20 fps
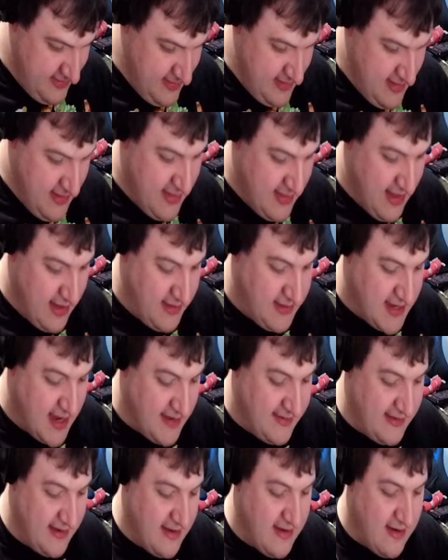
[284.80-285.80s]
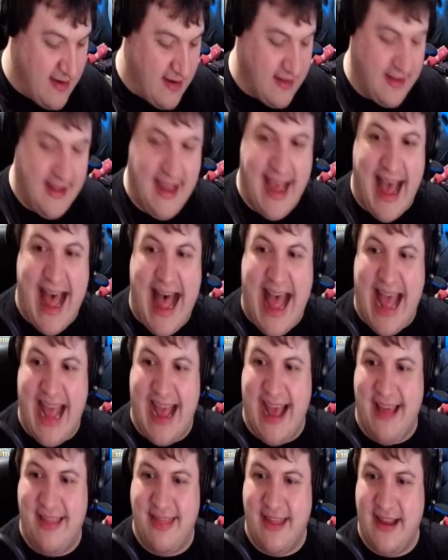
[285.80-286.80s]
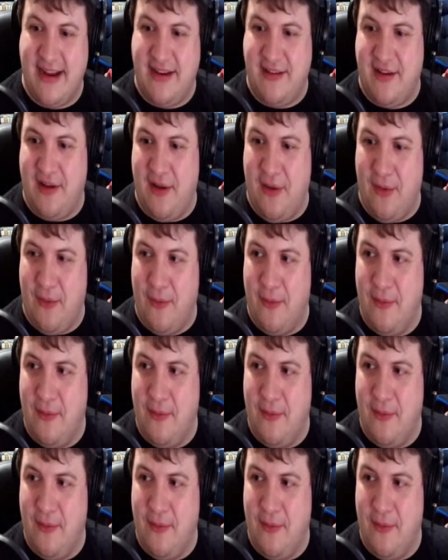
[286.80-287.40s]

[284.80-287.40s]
They tested it on a guy, I think, too.